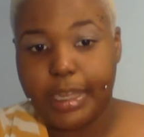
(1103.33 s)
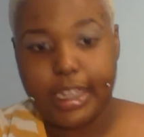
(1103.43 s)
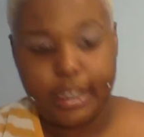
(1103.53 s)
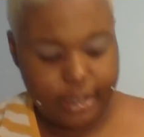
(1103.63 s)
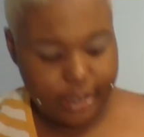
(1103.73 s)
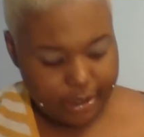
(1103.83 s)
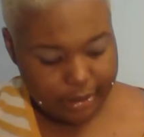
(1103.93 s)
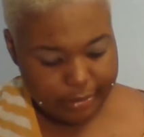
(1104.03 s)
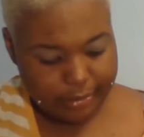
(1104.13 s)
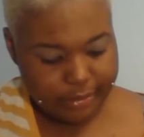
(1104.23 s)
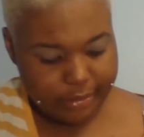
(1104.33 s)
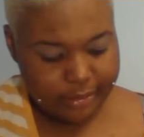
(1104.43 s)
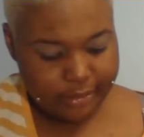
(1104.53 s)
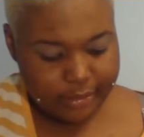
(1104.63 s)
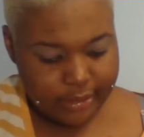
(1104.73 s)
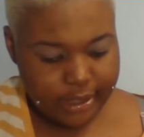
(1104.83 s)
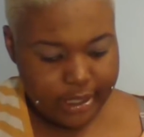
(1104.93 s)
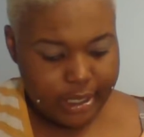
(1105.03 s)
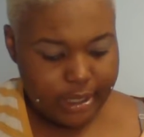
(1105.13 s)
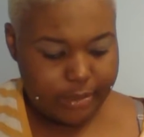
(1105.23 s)
Palette.
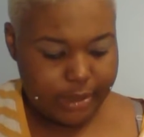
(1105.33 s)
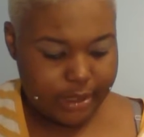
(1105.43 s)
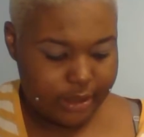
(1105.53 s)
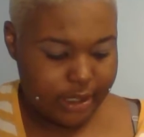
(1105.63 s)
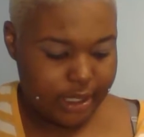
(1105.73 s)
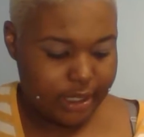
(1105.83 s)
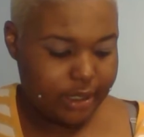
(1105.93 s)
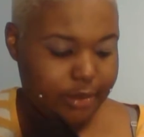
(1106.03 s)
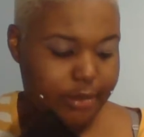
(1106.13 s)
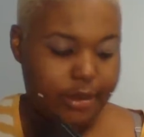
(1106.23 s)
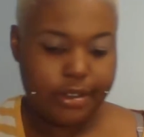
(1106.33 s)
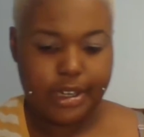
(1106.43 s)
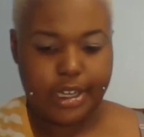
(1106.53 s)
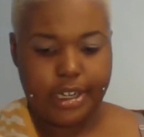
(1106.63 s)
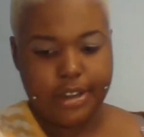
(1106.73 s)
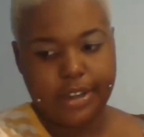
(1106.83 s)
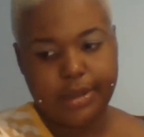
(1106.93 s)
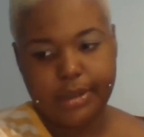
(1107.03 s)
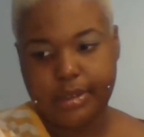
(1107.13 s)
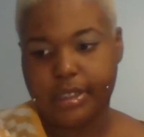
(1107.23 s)
I'm just going to take this apart right
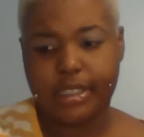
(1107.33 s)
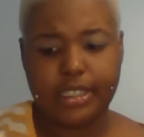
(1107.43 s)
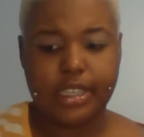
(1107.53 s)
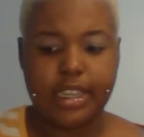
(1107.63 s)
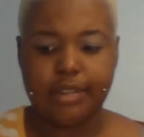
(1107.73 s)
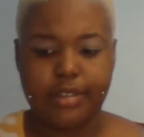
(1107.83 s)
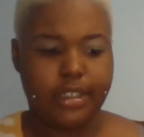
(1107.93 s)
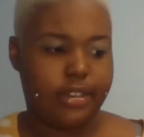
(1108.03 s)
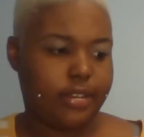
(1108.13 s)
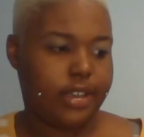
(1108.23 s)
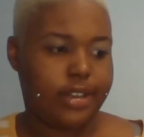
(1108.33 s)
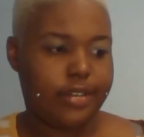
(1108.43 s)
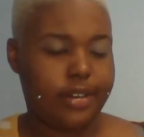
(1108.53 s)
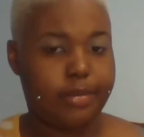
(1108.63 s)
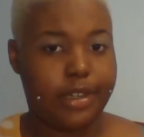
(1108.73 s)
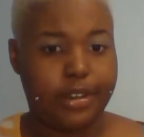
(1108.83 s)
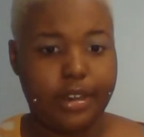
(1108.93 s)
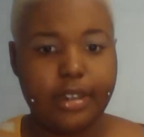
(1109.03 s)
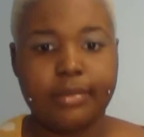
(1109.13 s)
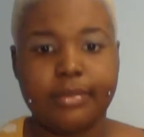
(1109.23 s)
here because I really don't care for the
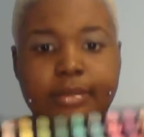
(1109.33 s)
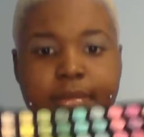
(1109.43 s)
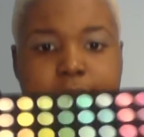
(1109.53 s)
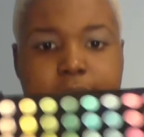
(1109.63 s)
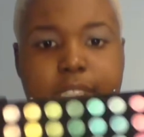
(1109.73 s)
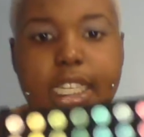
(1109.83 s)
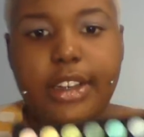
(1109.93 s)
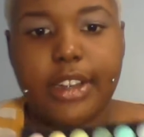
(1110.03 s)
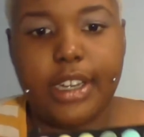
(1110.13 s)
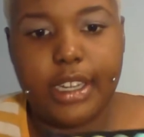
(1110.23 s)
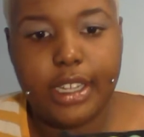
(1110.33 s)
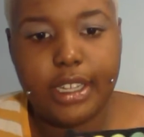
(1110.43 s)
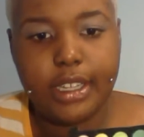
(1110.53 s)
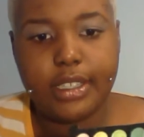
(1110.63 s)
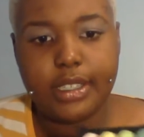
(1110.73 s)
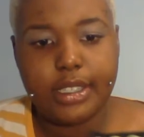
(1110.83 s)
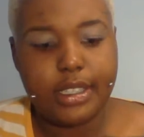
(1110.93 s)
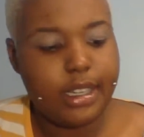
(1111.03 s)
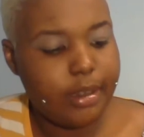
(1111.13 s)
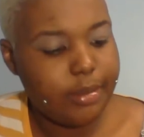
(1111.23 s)
mirror. Here it is,
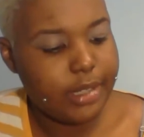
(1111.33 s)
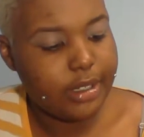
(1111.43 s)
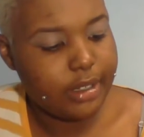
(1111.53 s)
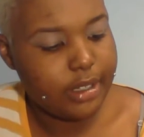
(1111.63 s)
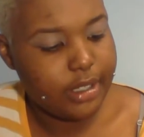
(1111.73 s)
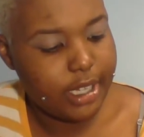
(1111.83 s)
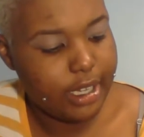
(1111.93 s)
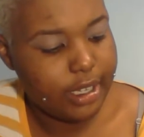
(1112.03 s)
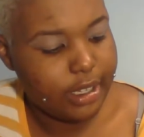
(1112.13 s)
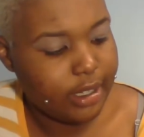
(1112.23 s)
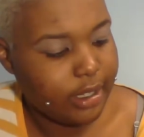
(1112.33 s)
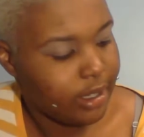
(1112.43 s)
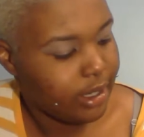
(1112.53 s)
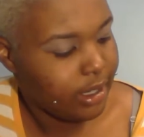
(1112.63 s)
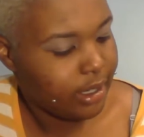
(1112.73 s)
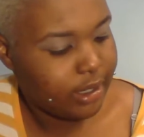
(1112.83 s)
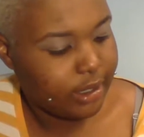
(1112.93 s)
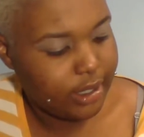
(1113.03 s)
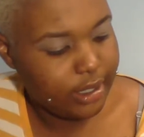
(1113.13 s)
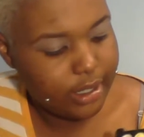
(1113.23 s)
and I'm just going to take
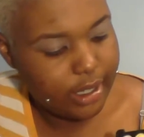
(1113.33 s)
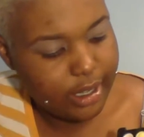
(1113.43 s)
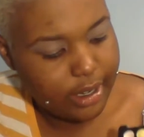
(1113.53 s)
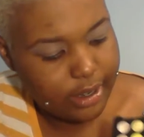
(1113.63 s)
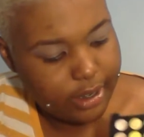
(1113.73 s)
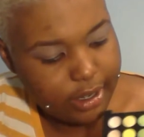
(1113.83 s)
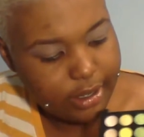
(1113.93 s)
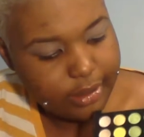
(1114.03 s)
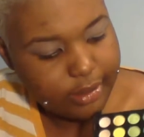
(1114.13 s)
this color